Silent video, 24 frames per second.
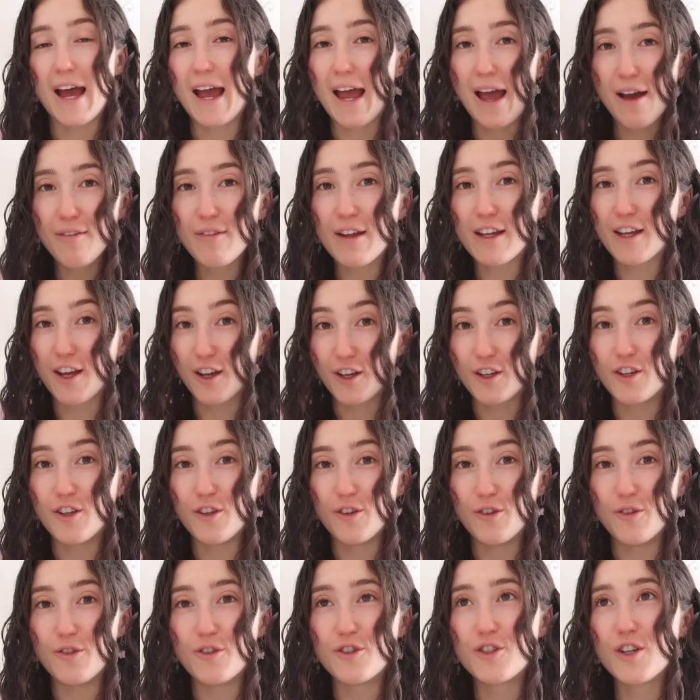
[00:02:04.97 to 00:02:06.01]
I have like a
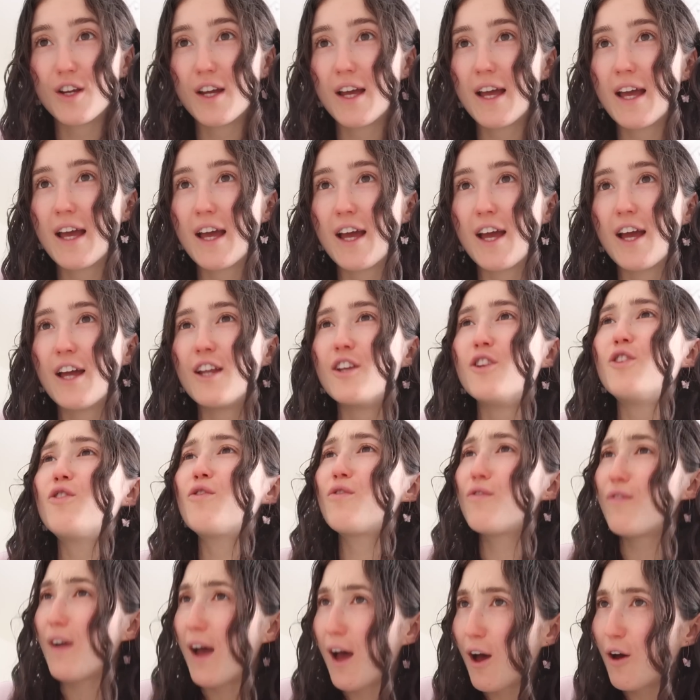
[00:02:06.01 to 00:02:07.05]
huge
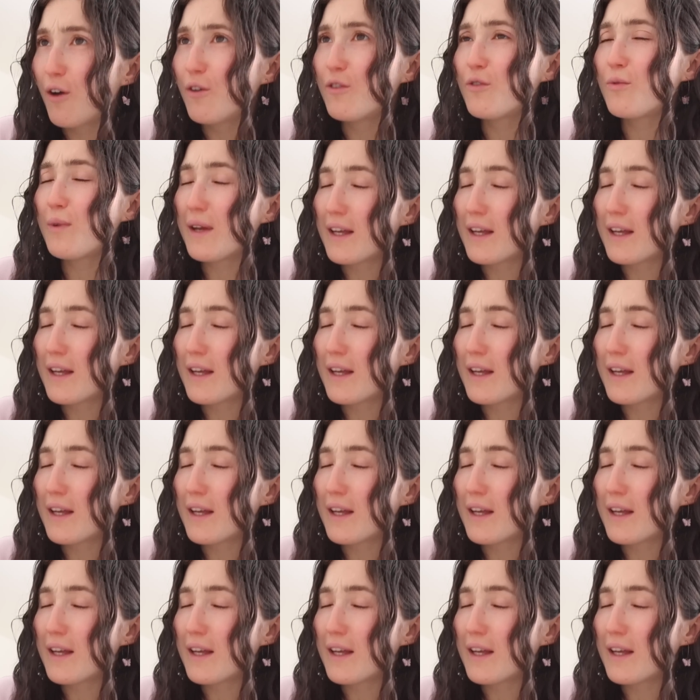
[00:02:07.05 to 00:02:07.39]
newfound,